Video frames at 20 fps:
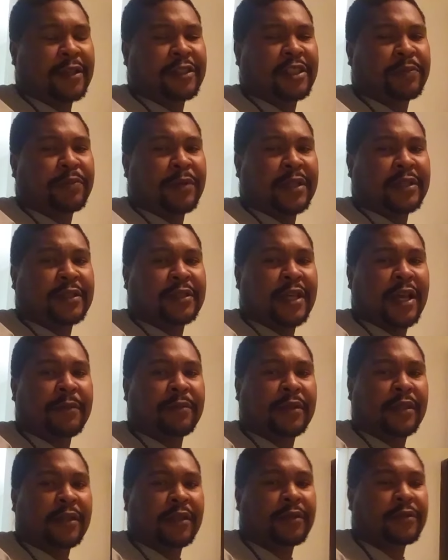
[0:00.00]
Express
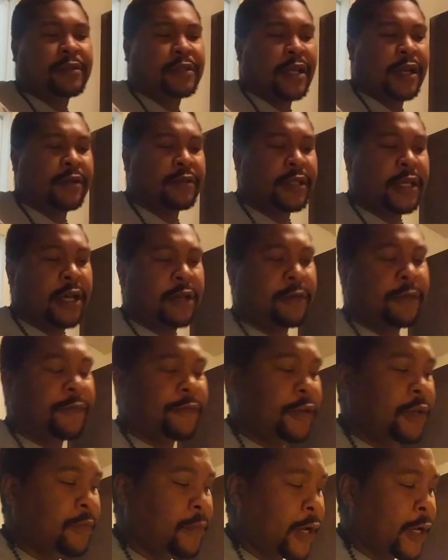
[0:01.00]
type thing. It was downtown on
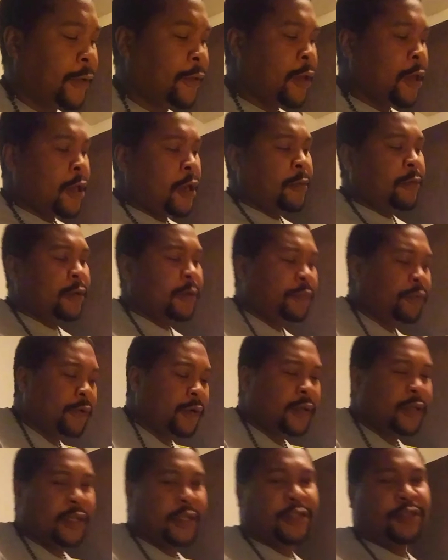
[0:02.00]
Fremont. But the
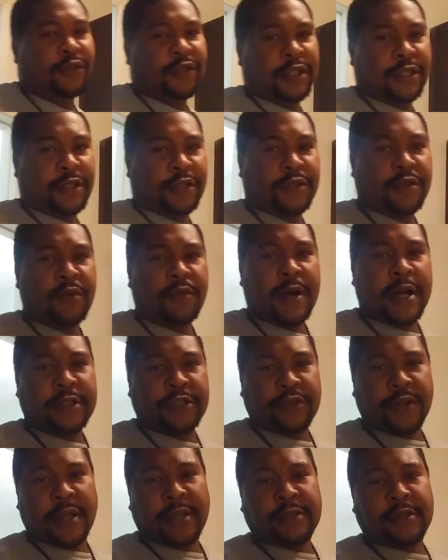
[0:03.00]
point is, you get the 2
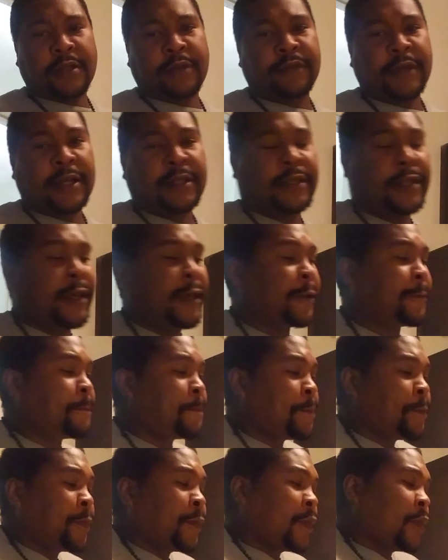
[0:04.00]
entrees, stuff like
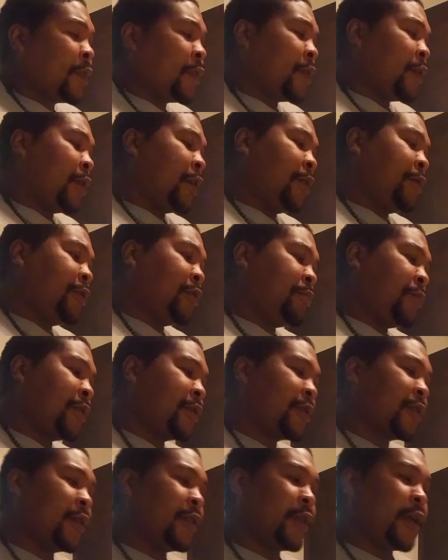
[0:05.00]
that. It was a
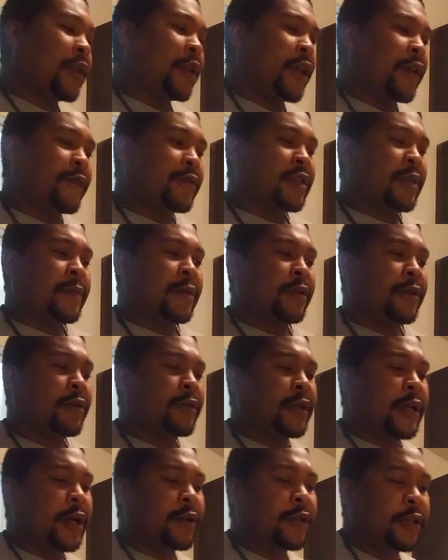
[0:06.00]
Mexican lady. Every time I
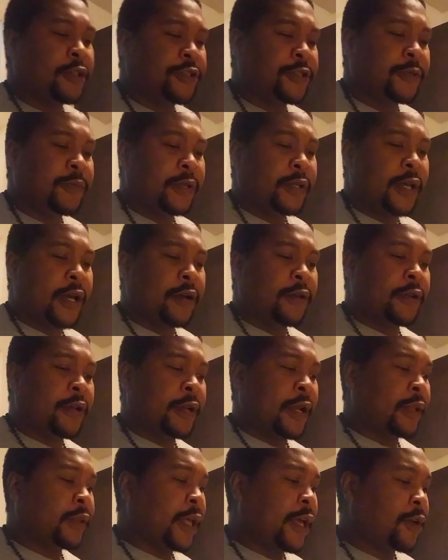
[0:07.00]
go down there, she be down there.
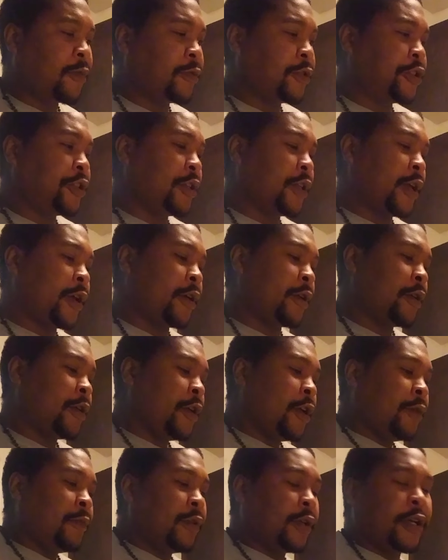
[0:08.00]
And I like when she there.
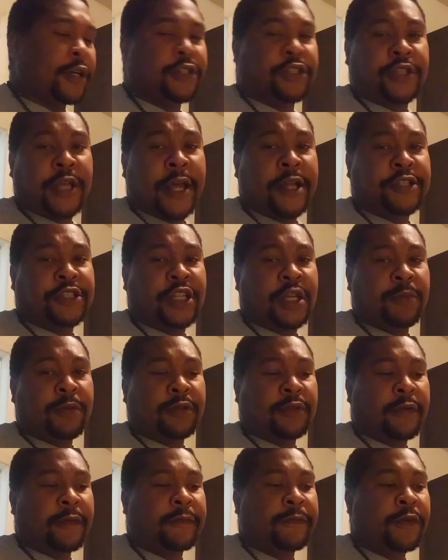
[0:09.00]
Because she ain't cheap
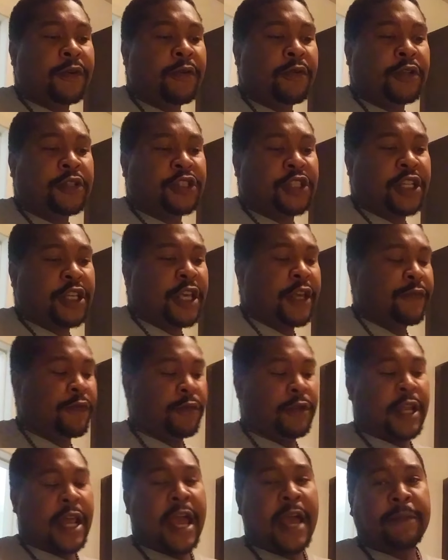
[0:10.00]
with the food. And she gave
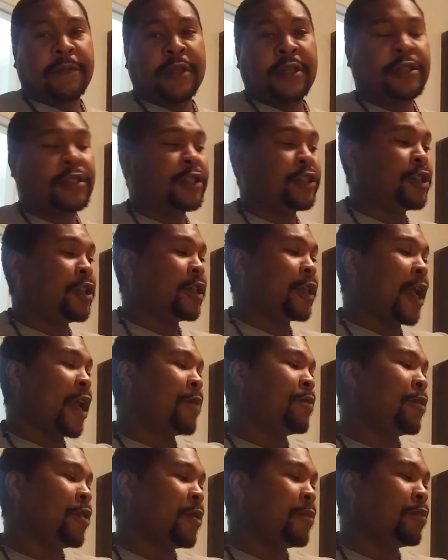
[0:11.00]
you napkins. And she
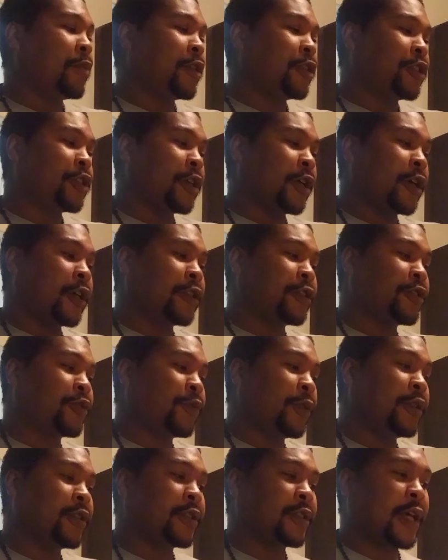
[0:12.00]
gave me a bunch of
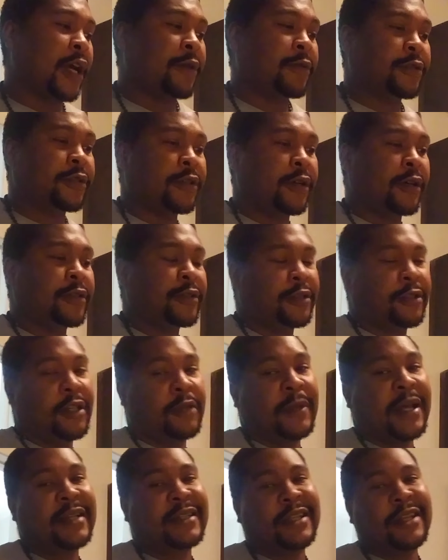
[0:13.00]
sweet and sour sauce and
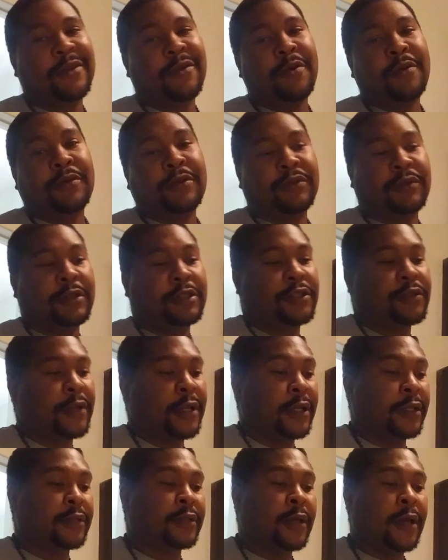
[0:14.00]
stuff. But I did order 3
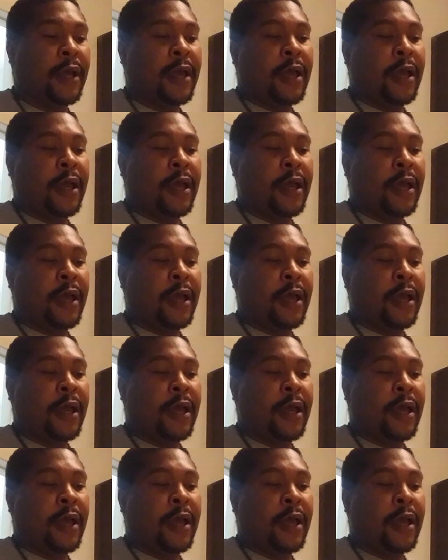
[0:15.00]
trays.